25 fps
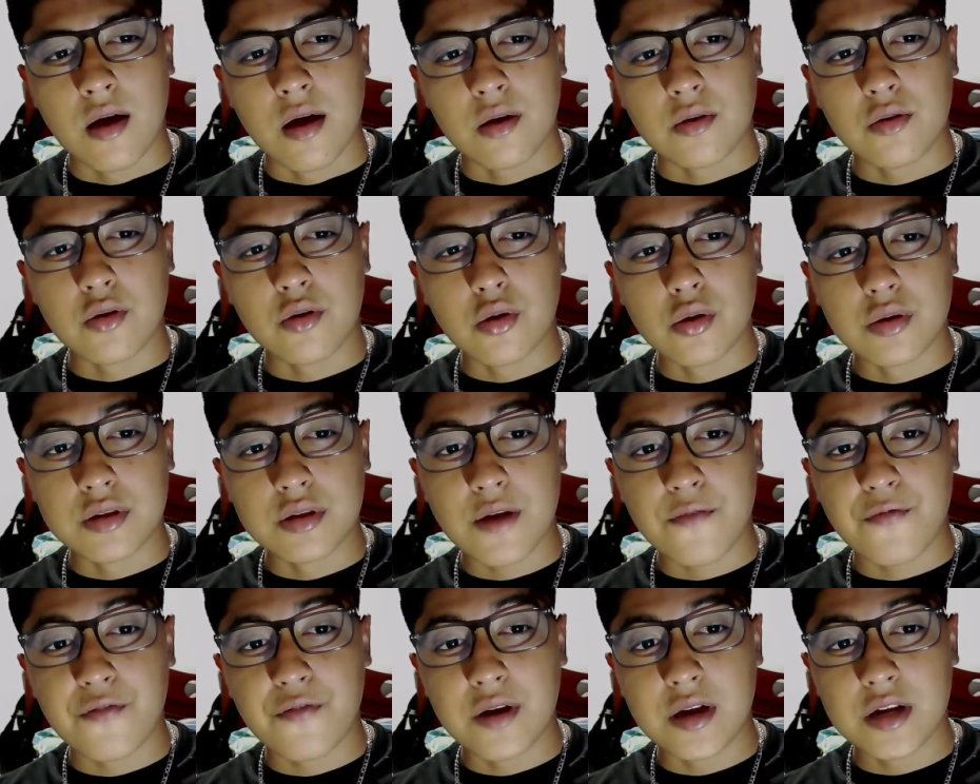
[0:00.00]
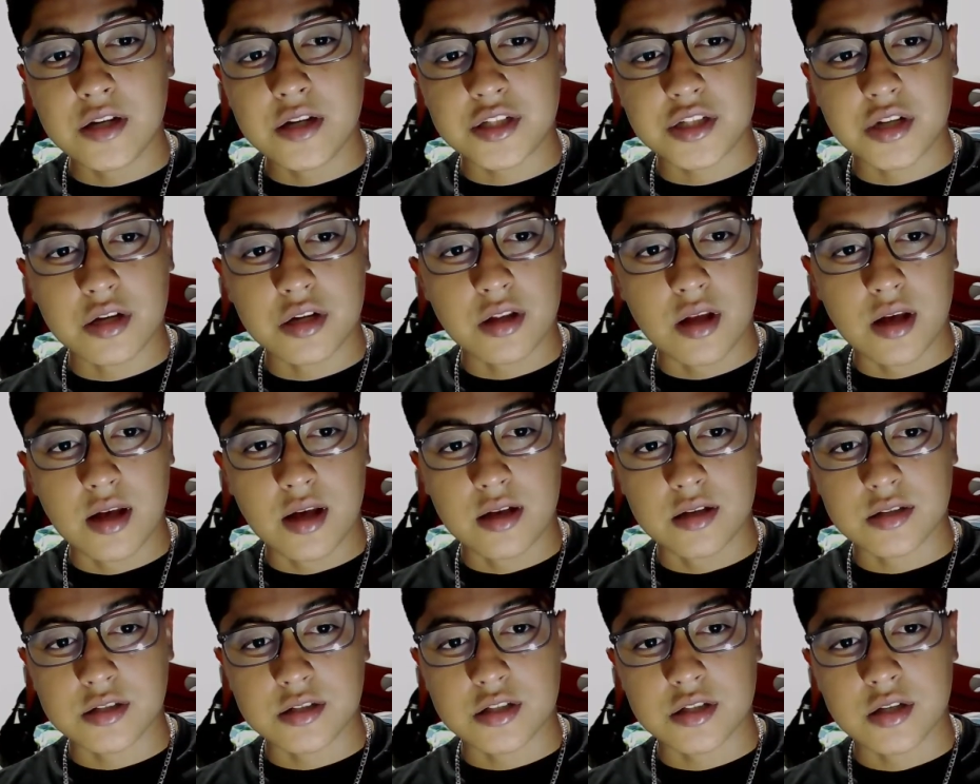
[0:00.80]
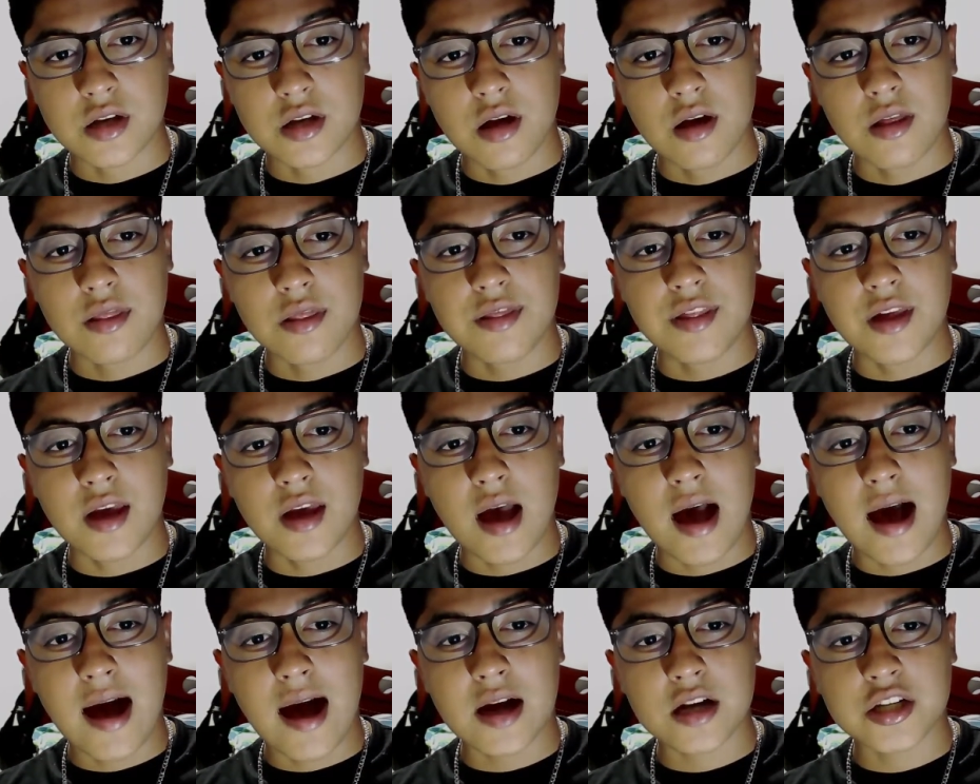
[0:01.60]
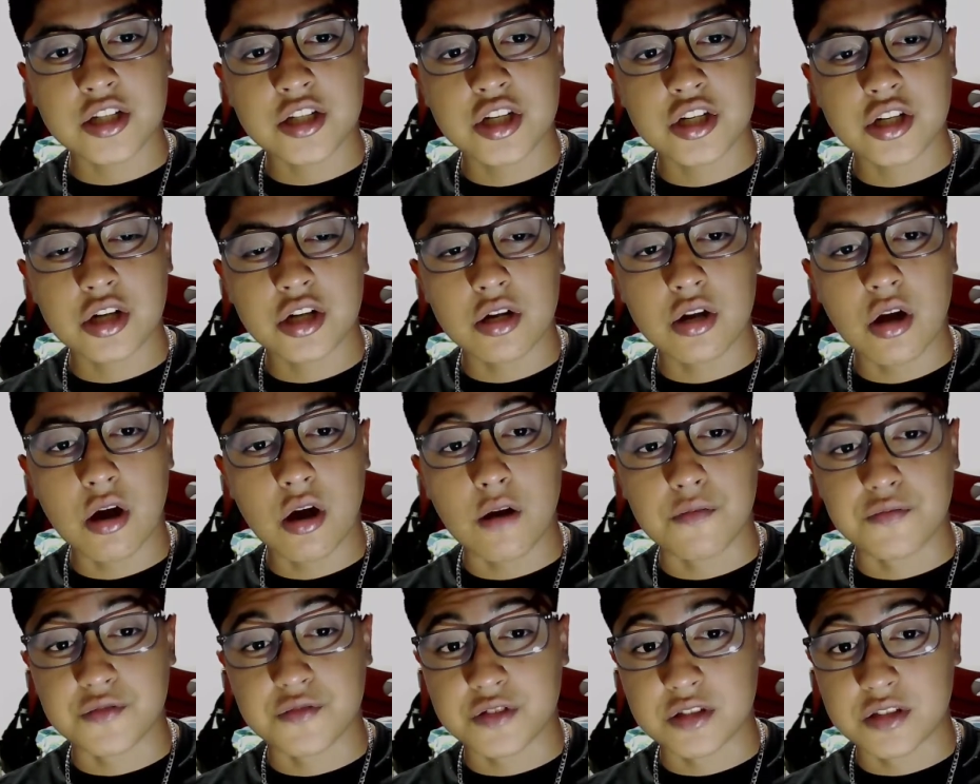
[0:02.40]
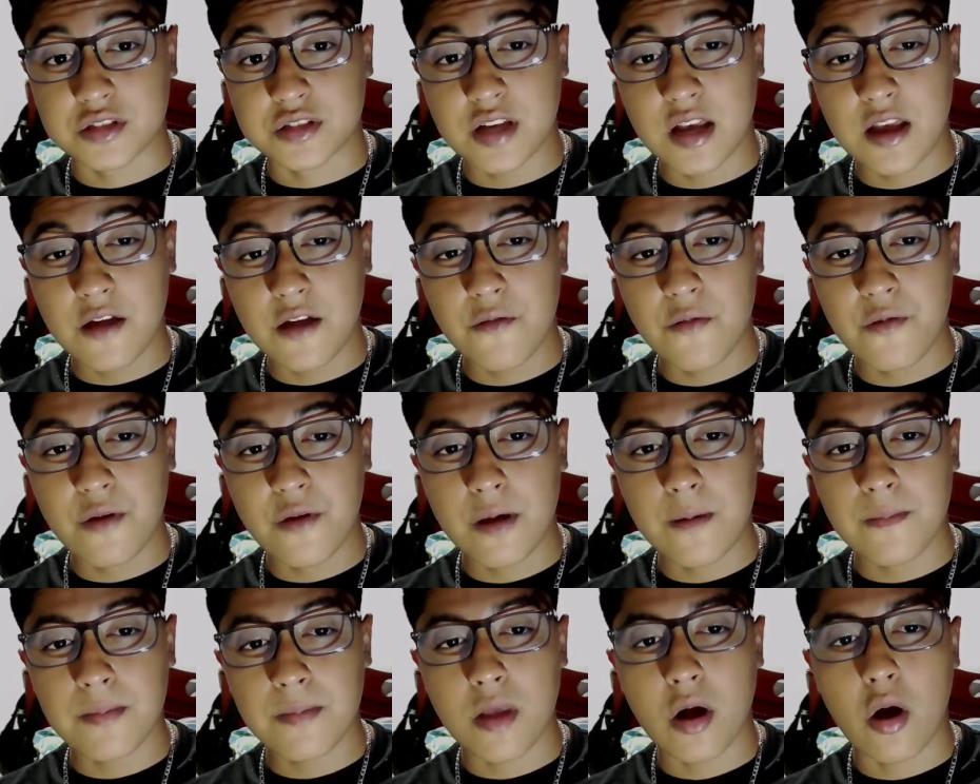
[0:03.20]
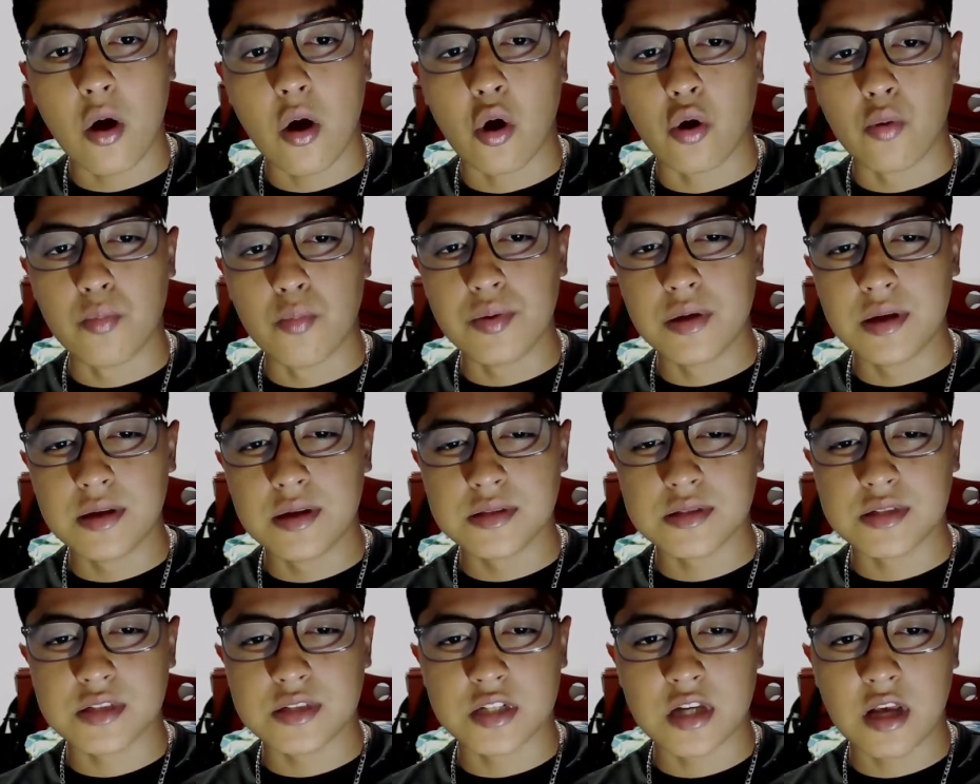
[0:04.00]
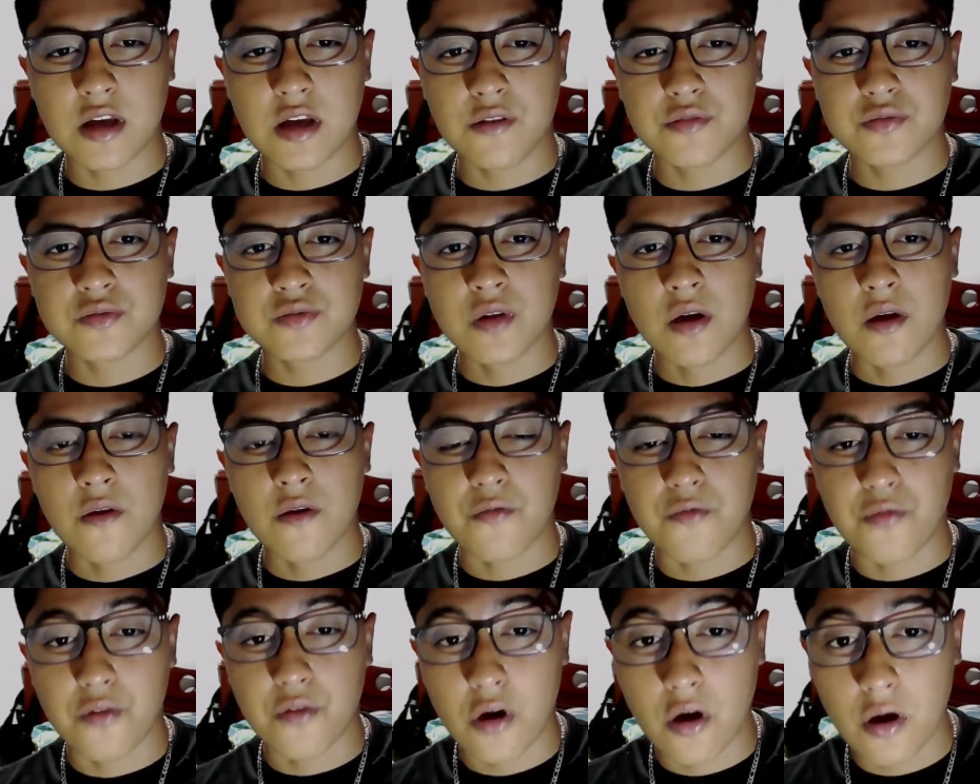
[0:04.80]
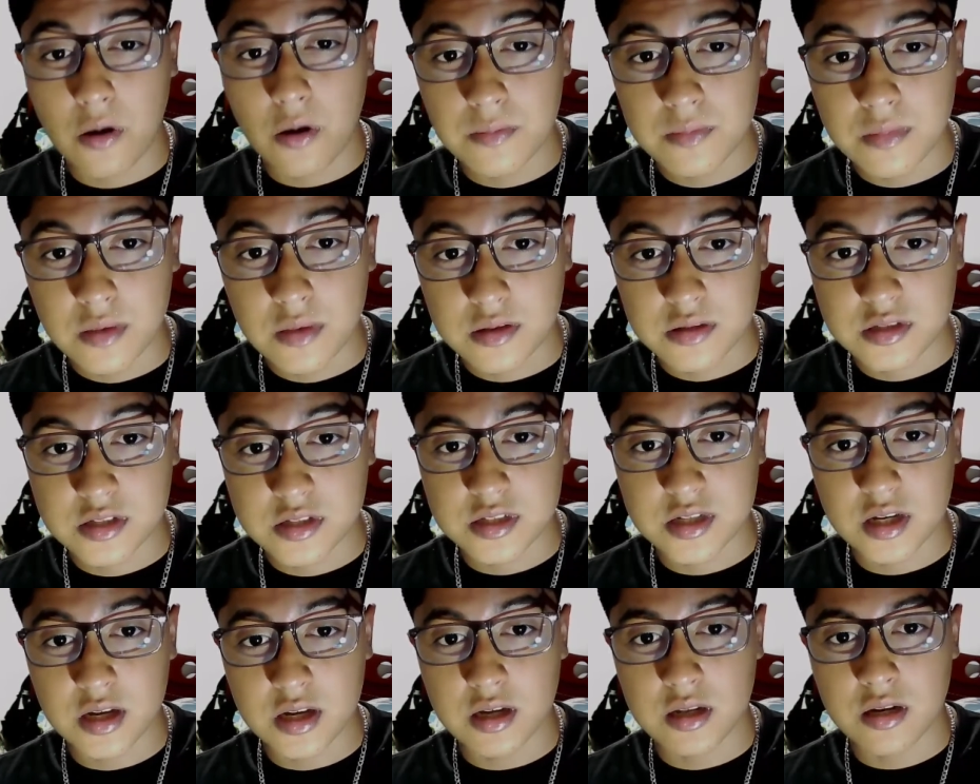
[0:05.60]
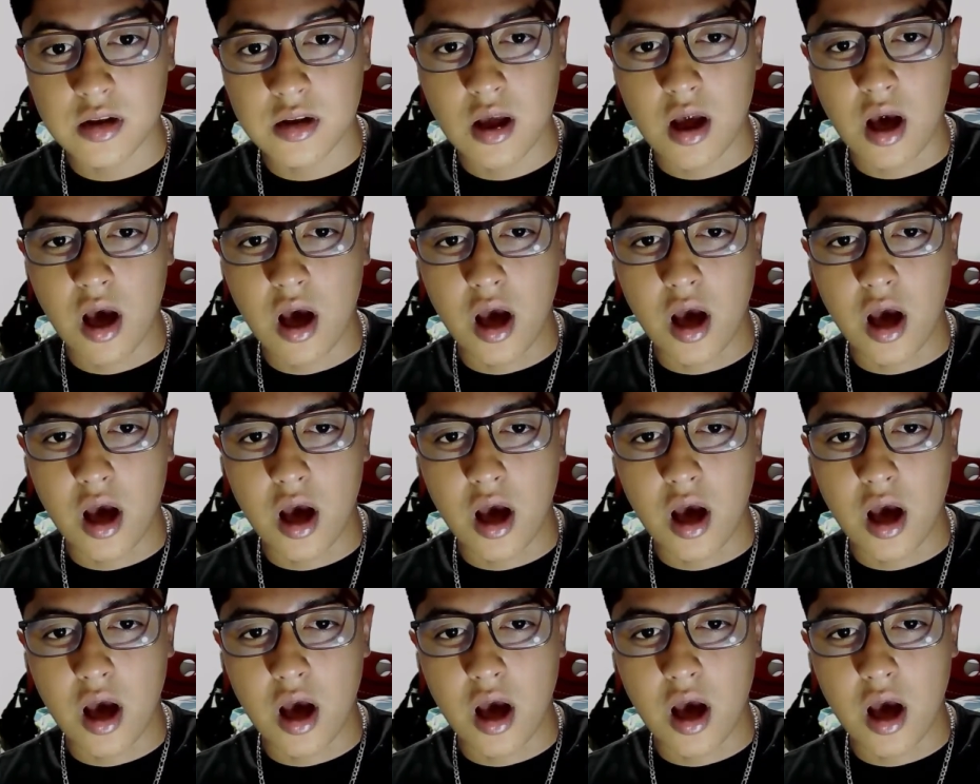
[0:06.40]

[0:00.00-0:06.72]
Google definition is the action of saving or being saved from sin,